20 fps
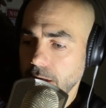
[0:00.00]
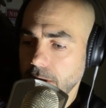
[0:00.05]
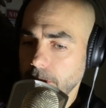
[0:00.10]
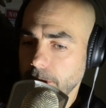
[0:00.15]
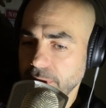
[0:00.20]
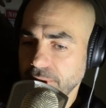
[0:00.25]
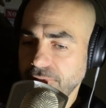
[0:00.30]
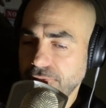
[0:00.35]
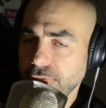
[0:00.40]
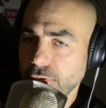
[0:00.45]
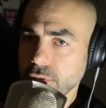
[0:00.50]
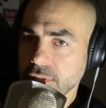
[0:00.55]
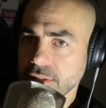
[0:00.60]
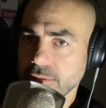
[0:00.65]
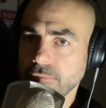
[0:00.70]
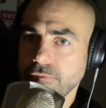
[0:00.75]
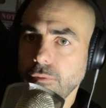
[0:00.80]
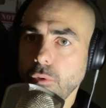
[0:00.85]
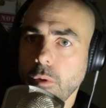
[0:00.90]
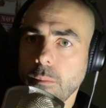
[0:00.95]
But first
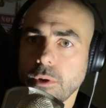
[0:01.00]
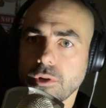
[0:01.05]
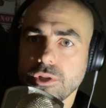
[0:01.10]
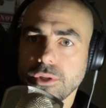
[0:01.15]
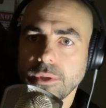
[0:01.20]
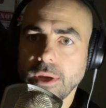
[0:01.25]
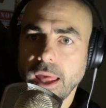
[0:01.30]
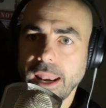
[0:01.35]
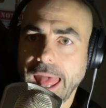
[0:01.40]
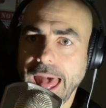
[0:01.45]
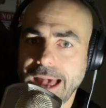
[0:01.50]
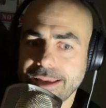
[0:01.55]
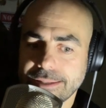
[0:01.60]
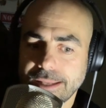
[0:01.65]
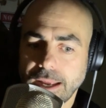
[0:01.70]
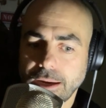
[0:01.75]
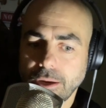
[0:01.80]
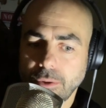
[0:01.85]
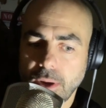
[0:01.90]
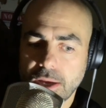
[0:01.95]
and foremost, you got to ask
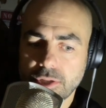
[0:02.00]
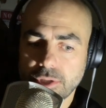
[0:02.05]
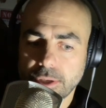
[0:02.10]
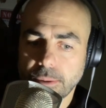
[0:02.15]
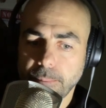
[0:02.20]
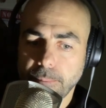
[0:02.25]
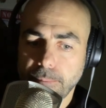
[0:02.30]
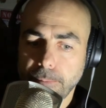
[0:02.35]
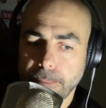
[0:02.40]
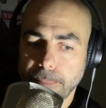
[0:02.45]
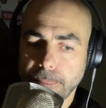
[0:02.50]
that question.